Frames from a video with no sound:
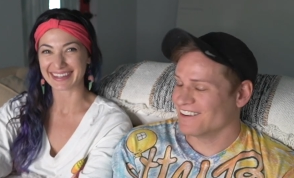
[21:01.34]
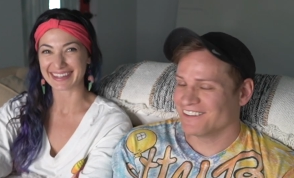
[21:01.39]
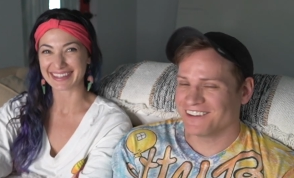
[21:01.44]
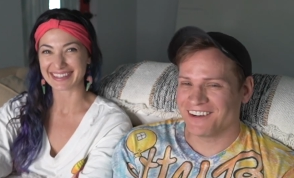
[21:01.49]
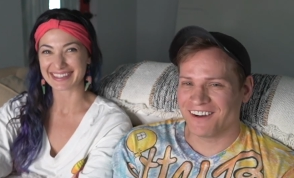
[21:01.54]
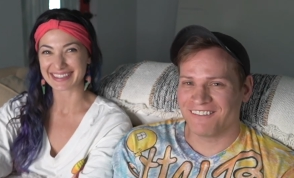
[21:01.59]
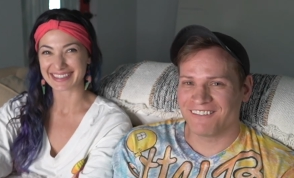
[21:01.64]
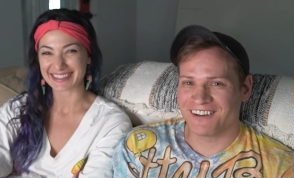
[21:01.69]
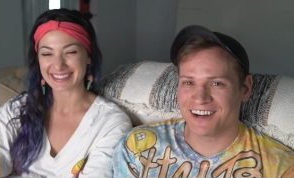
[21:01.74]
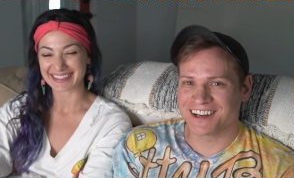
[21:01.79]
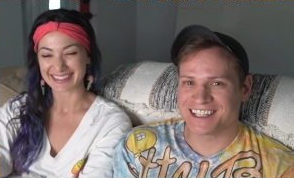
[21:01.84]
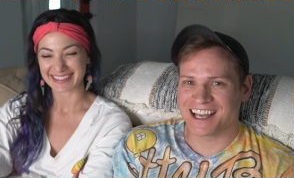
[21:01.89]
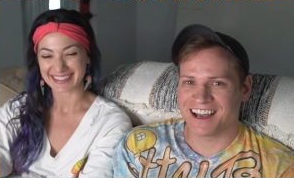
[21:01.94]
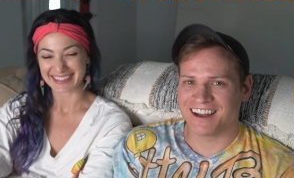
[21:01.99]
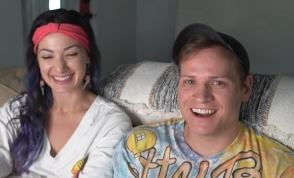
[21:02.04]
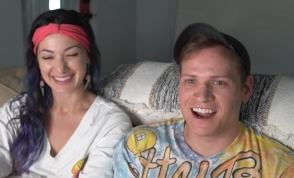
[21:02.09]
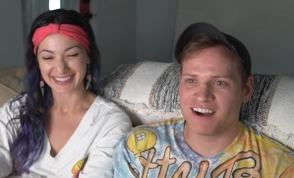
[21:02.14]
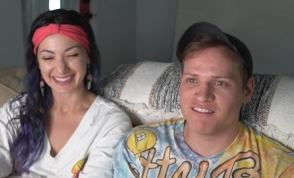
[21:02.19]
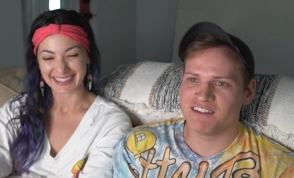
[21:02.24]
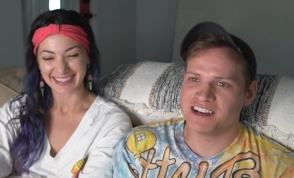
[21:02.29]
Speaker 1: So it all
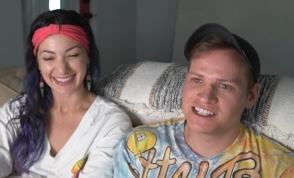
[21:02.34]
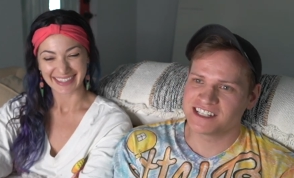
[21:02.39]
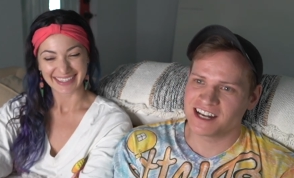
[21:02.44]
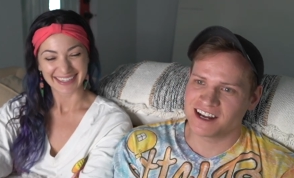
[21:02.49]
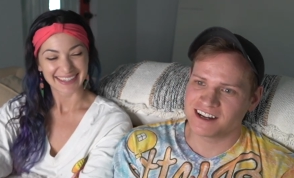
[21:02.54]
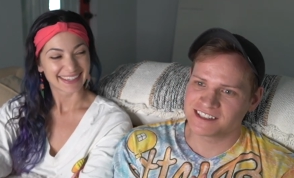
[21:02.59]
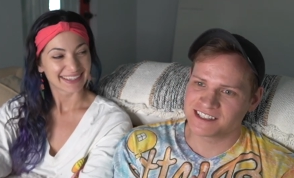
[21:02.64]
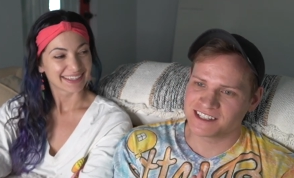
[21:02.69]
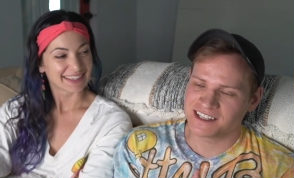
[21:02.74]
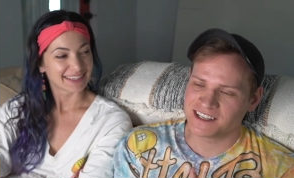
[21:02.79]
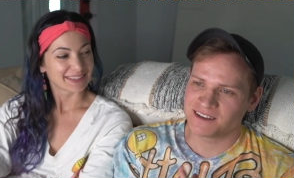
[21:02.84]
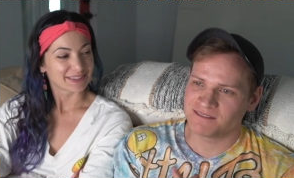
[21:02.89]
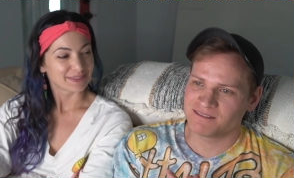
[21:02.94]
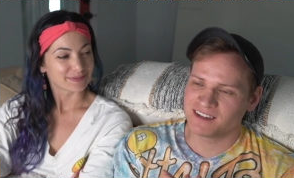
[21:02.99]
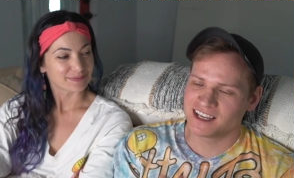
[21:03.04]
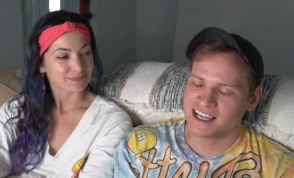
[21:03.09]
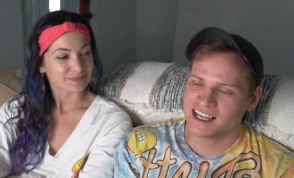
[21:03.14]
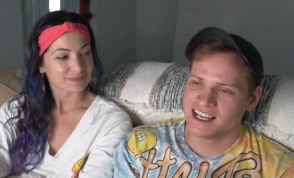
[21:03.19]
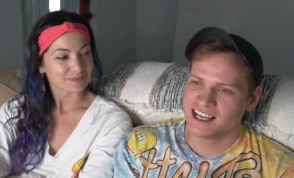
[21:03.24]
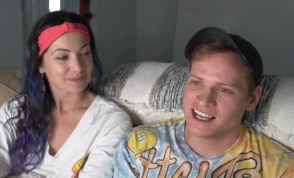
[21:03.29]
worked out. I reached out to
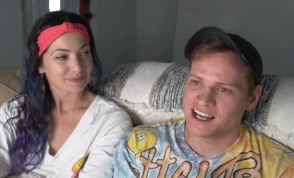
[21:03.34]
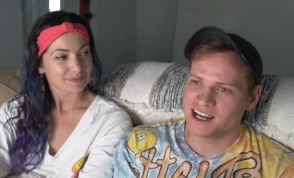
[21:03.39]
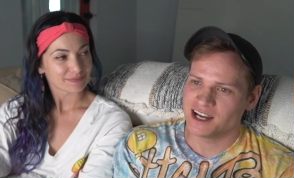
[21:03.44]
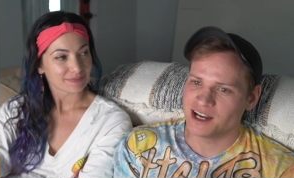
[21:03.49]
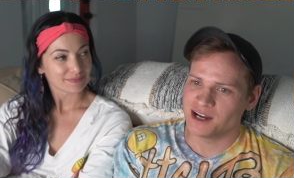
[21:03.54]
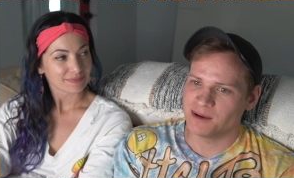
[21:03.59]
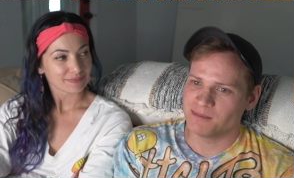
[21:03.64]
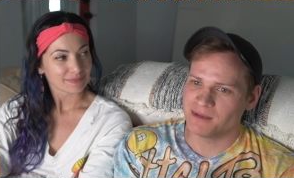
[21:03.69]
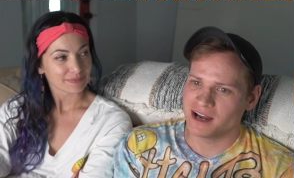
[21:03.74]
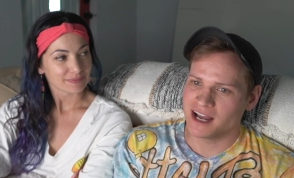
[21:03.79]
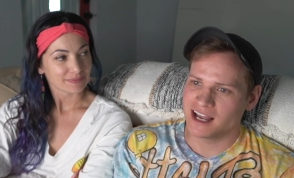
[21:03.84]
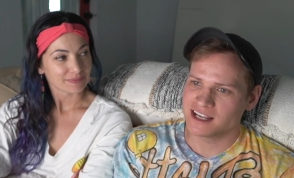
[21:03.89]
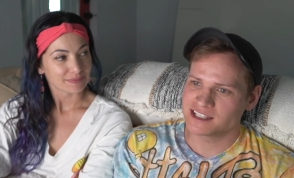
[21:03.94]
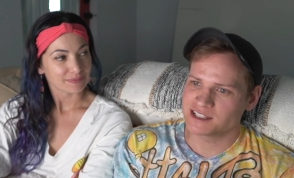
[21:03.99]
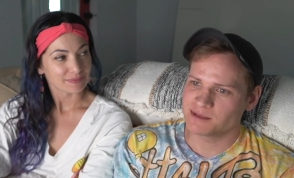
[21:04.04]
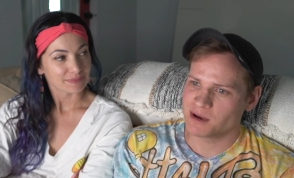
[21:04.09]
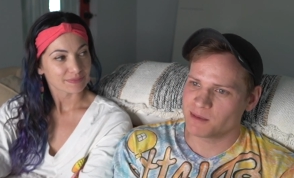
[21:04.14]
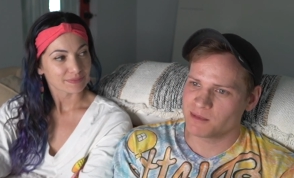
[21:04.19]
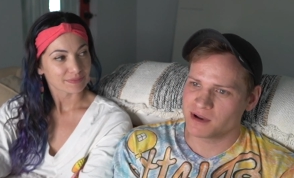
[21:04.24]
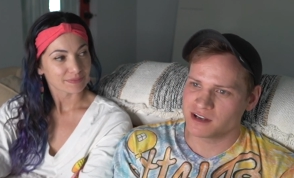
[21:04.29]
him. Um, I
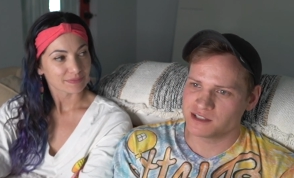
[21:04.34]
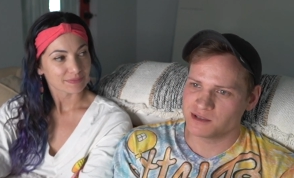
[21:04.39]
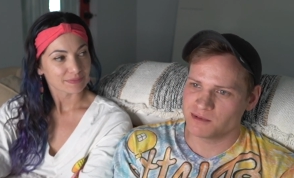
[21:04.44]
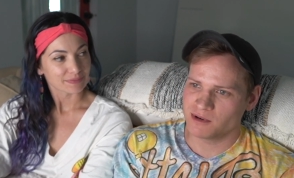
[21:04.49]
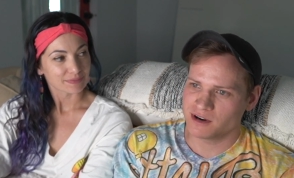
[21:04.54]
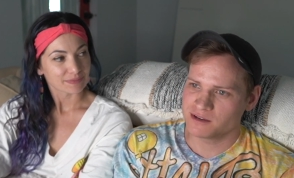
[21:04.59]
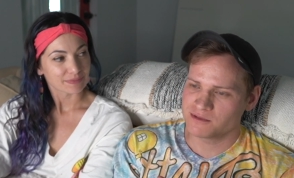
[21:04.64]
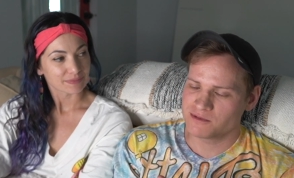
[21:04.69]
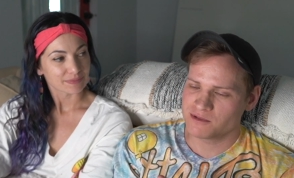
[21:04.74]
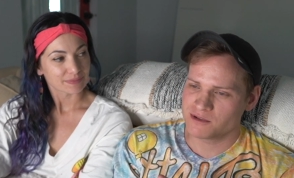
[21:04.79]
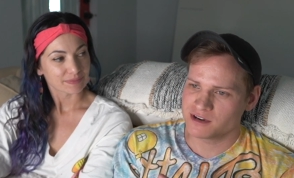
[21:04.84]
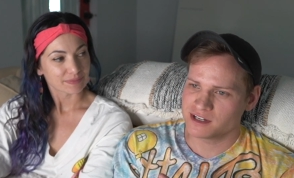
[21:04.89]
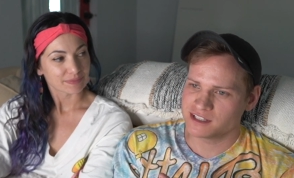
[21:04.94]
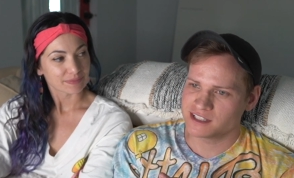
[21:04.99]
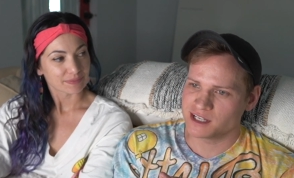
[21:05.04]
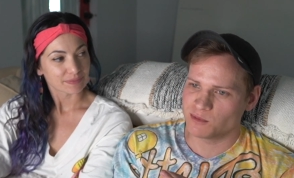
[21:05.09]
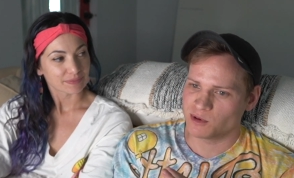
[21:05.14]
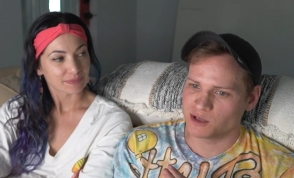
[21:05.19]
asked him how much he wanted for it. He said